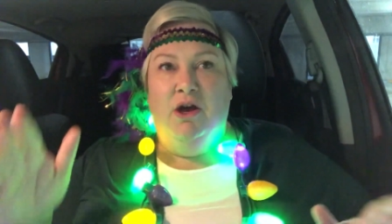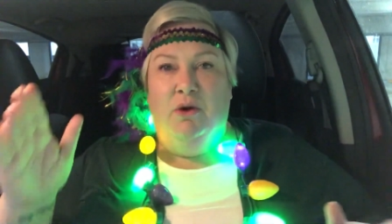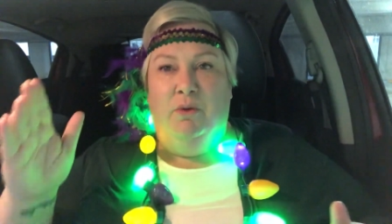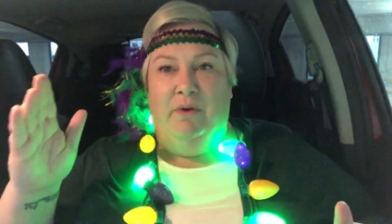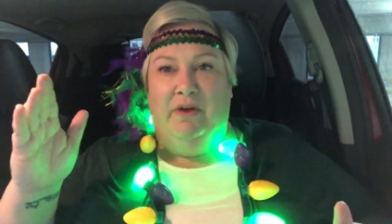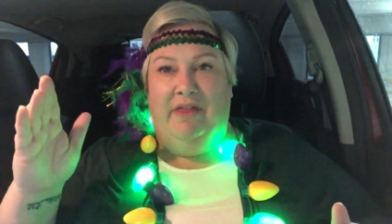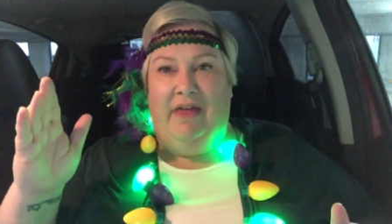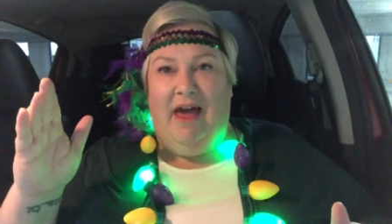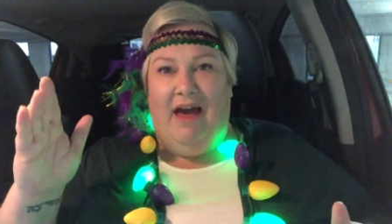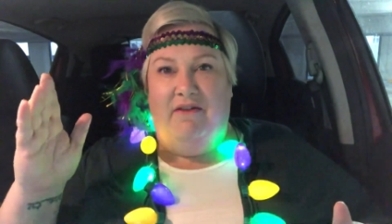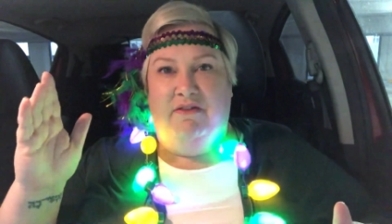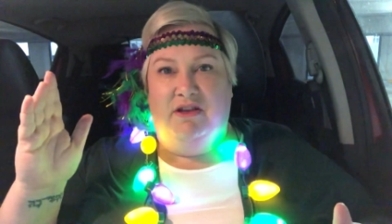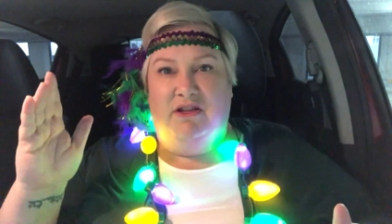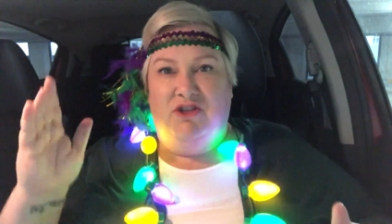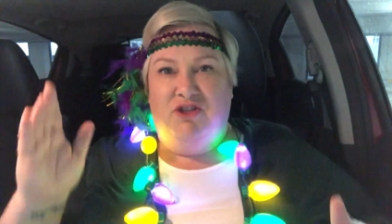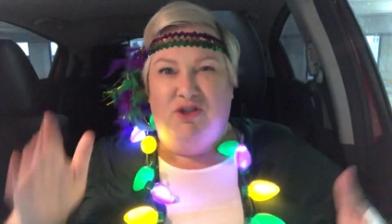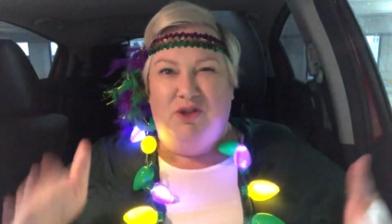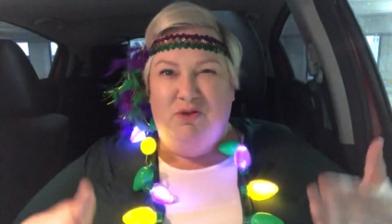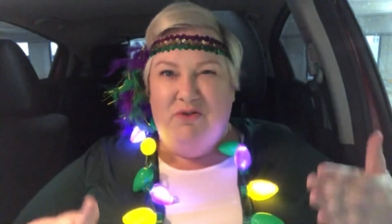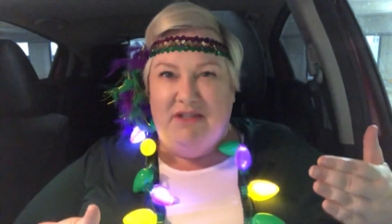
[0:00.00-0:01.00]
with having
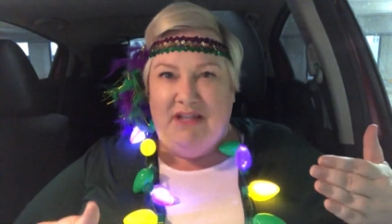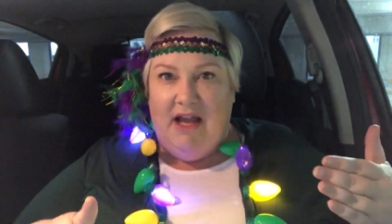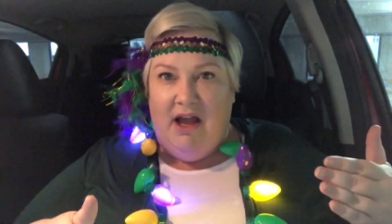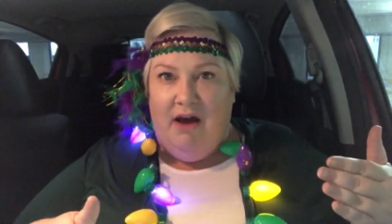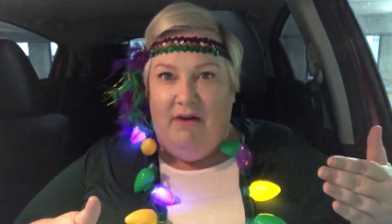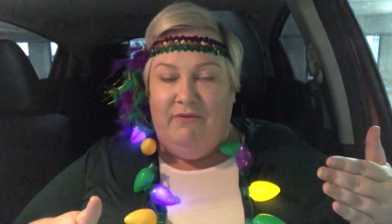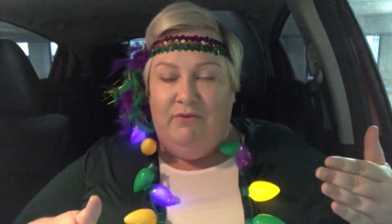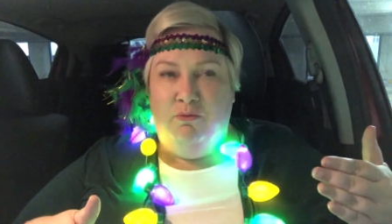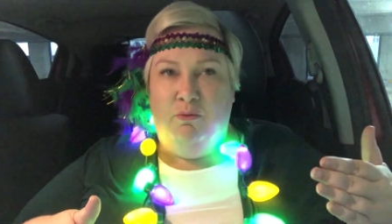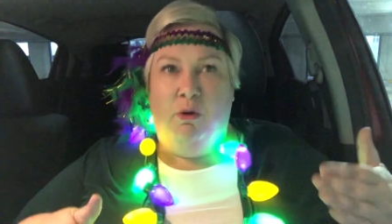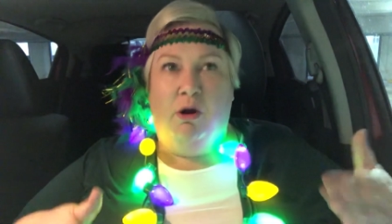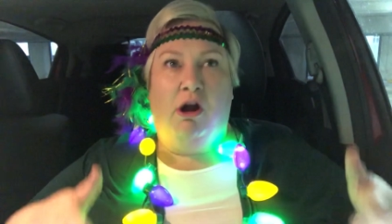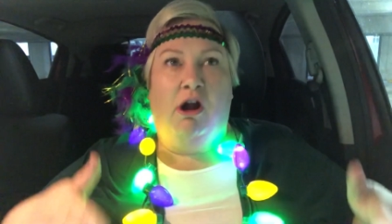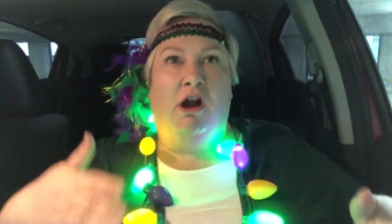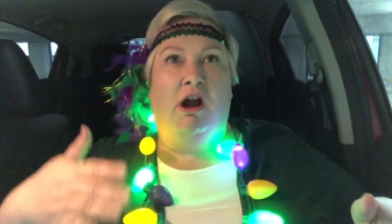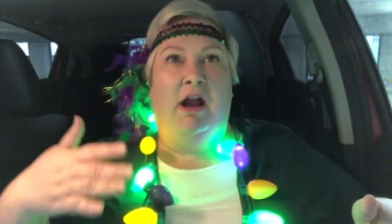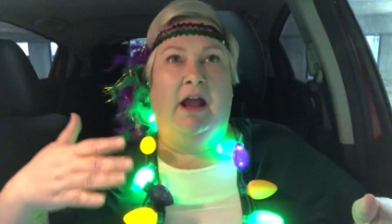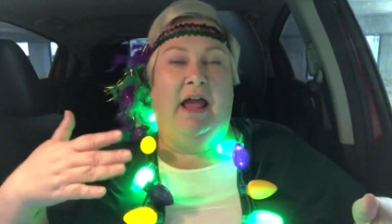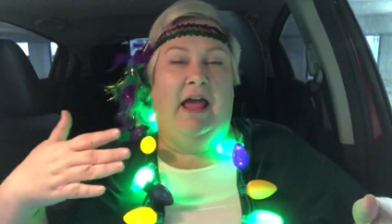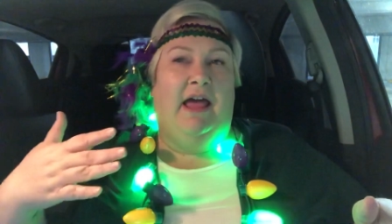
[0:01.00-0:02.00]
tuesday off of
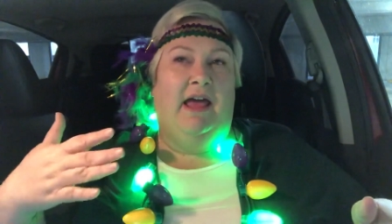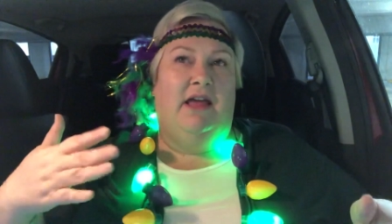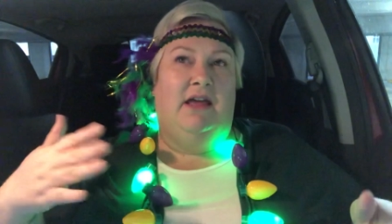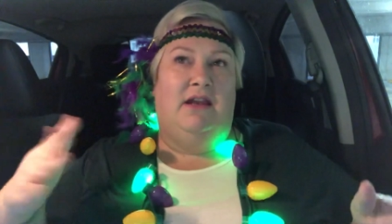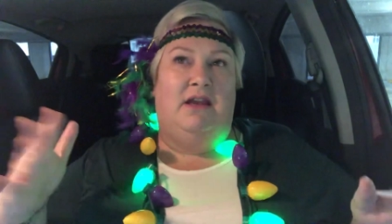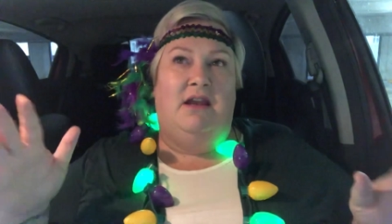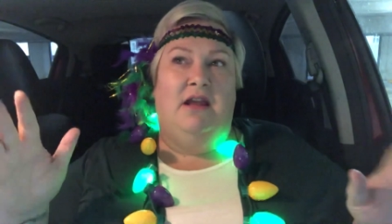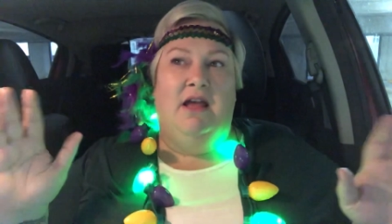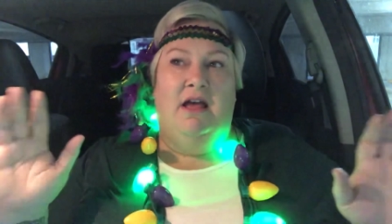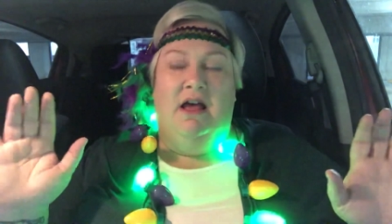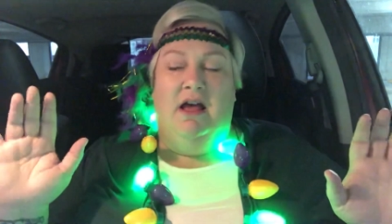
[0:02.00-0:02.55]
work and